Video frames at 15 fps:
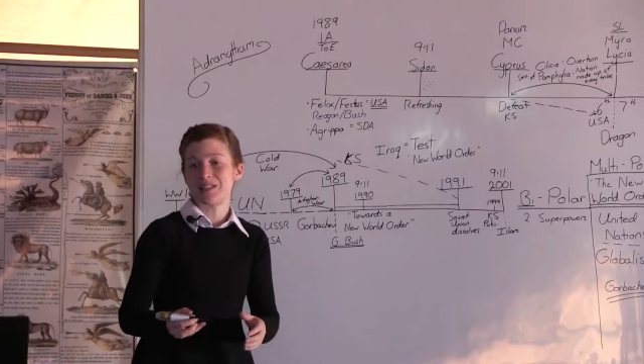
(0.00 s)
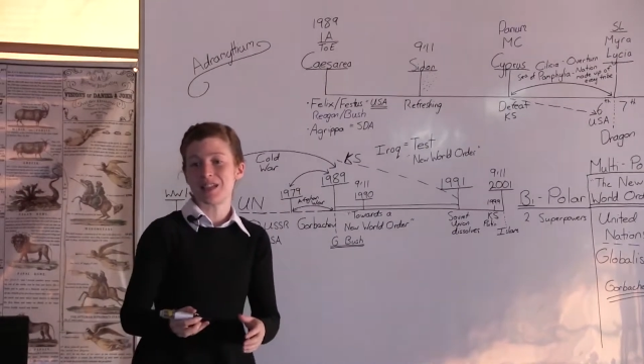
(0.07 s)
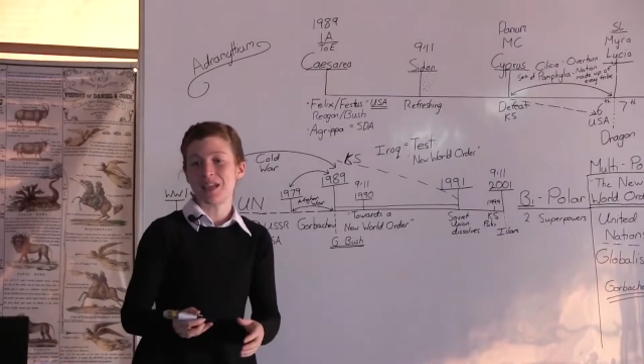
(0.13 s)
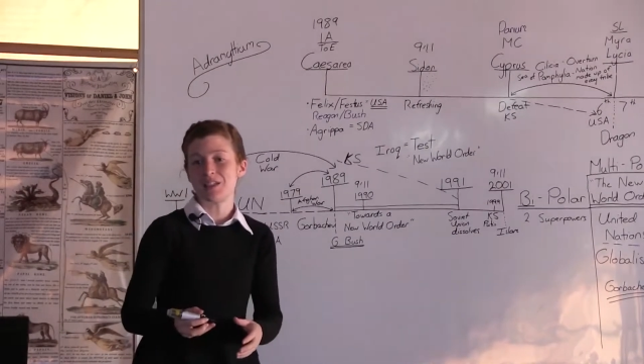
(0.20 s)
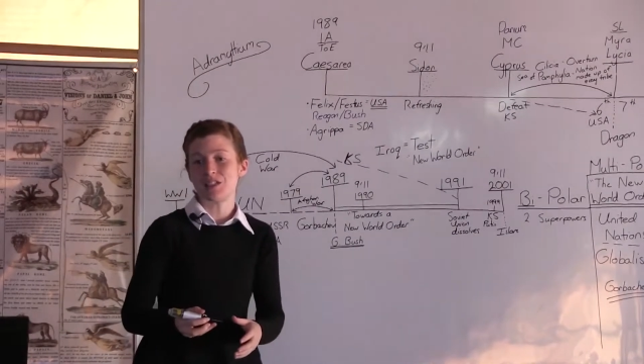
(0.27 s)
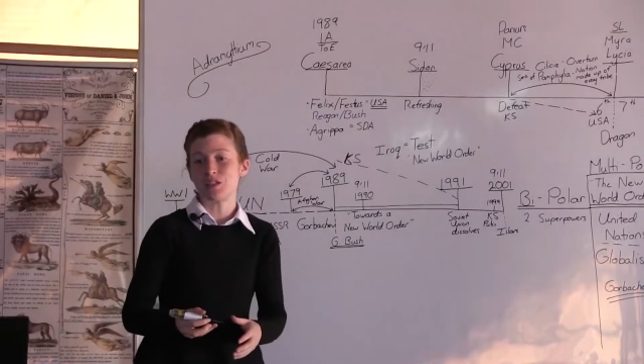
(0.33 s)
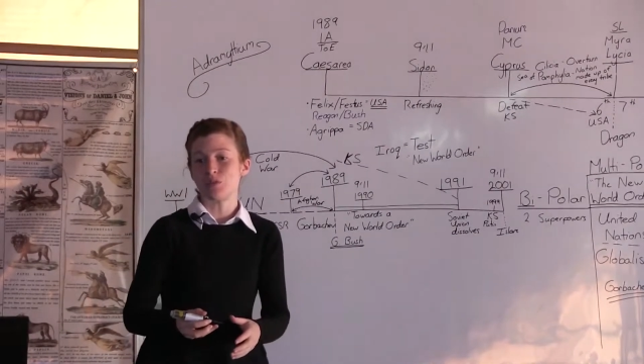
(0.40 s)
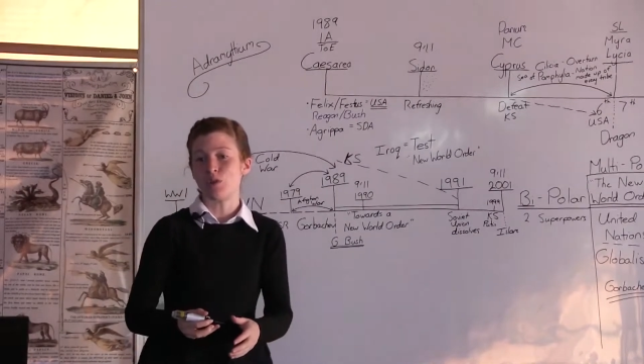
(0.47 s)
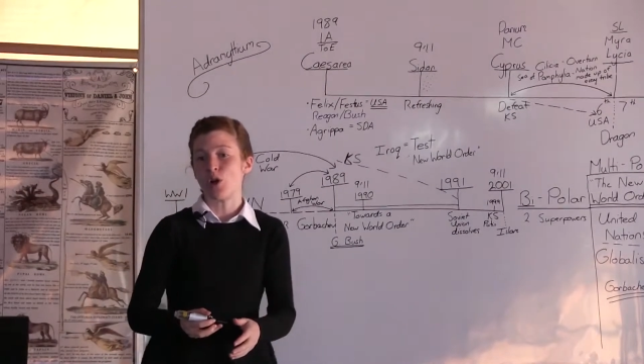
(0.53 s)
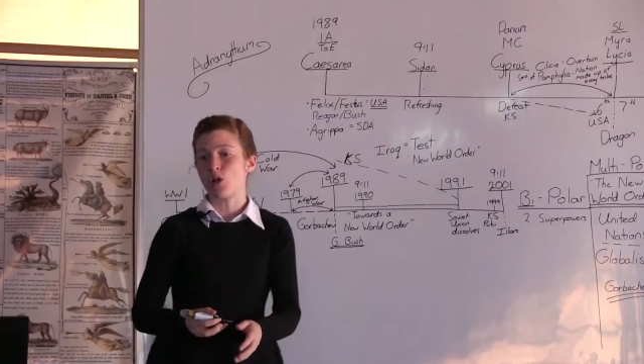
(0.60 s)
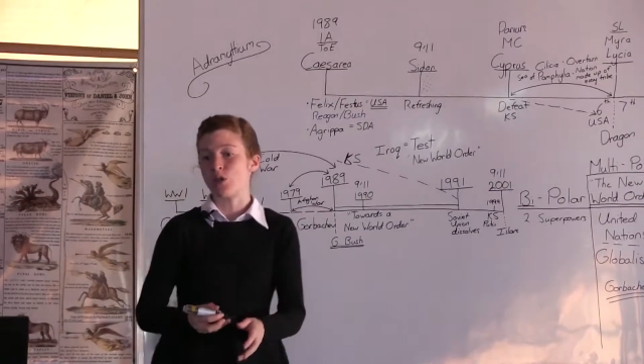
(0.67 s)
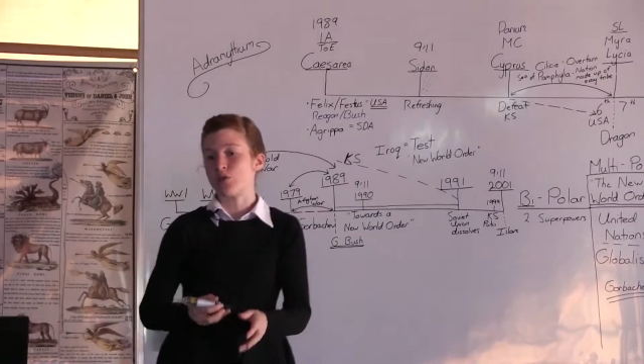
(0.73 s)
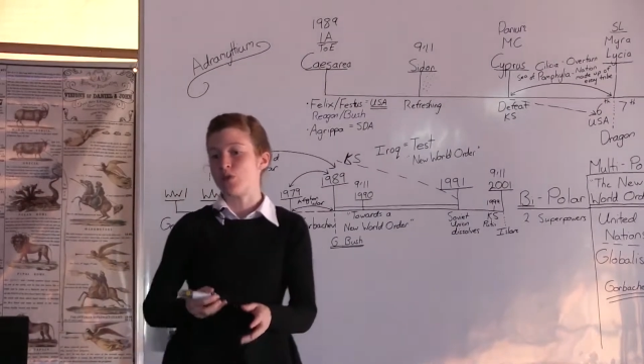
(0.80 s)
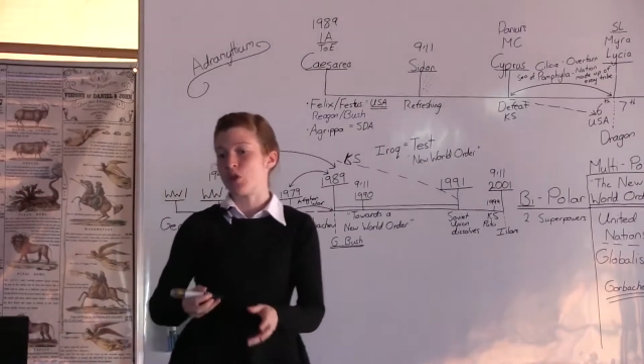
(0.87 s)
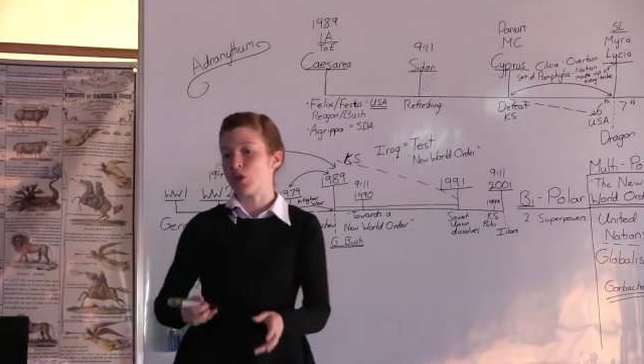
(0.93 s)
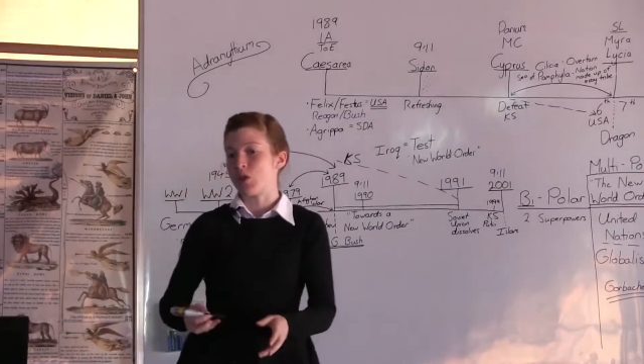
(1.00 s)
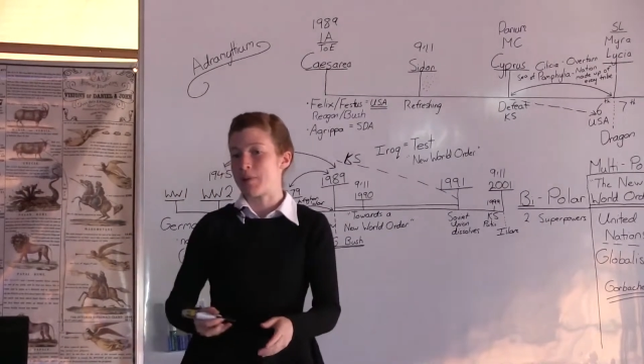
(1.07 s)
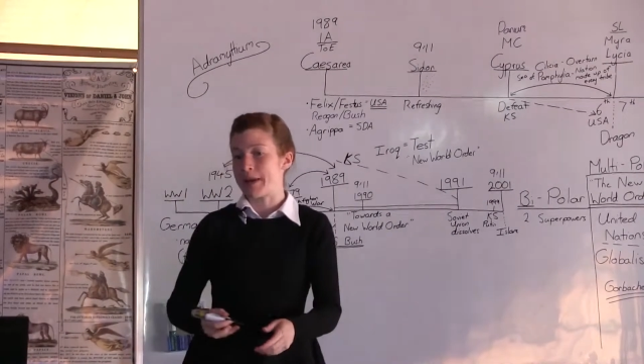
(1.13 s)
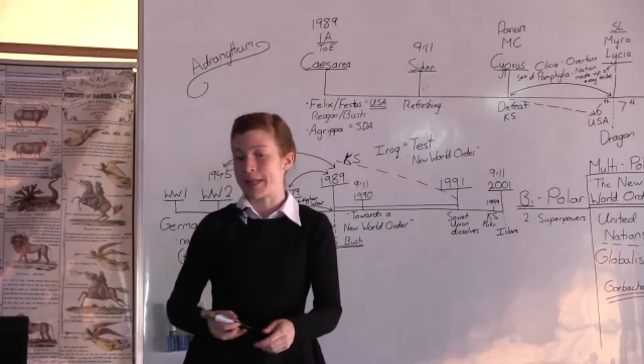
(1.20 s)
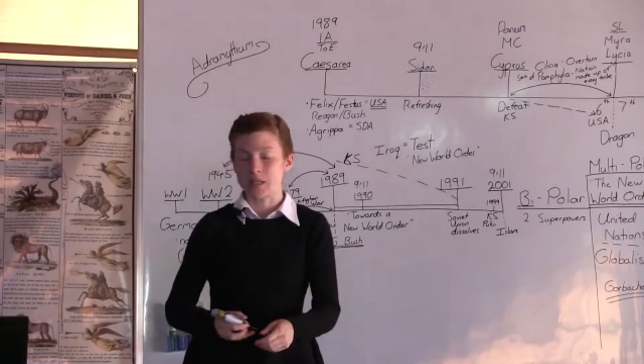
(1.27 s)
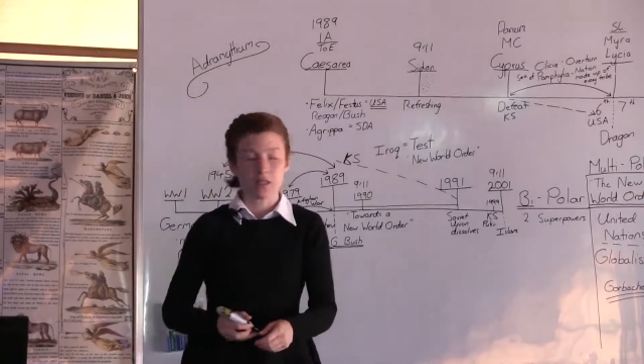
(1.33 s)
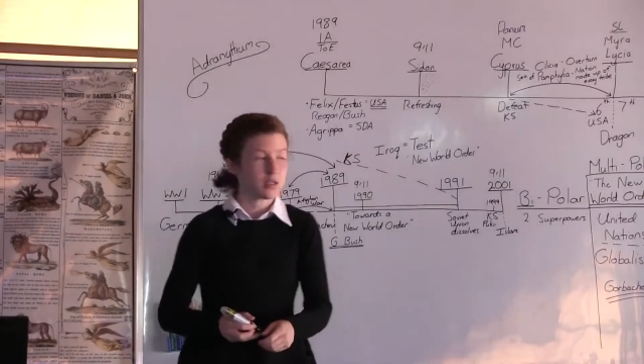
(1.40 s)
sees the role of the
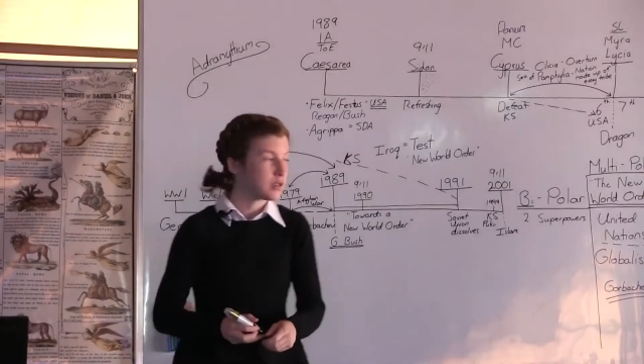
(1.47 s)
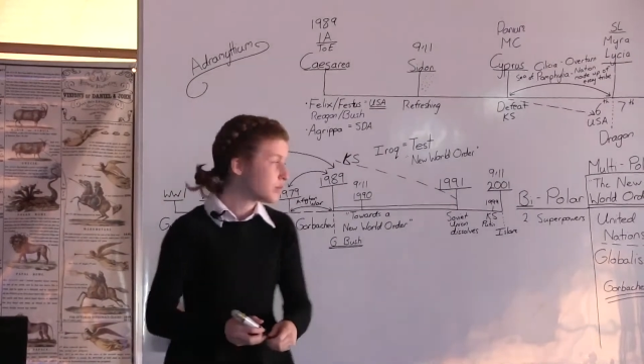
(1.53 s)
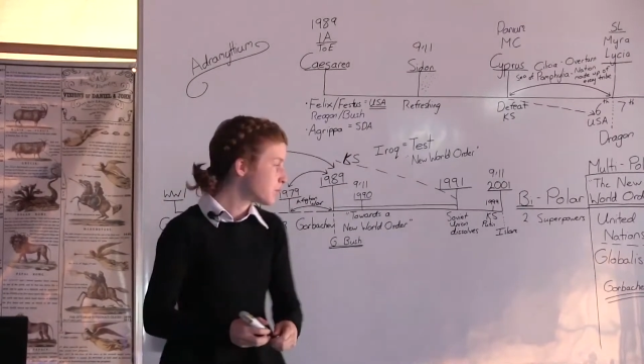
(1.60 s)
UN.